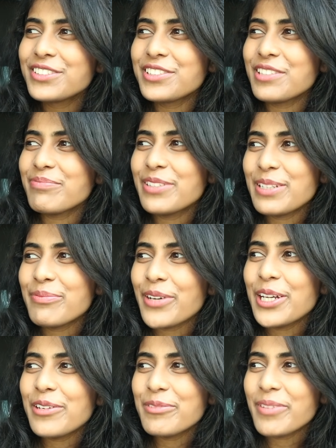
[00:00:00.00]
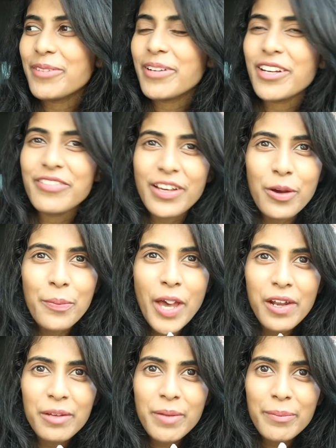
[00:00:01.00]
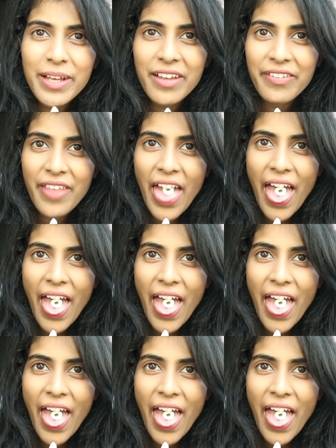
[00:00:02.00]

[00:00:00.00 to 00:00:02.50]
So I'm gonna put the pedo in my mouth. I've got a pedo in my mouth.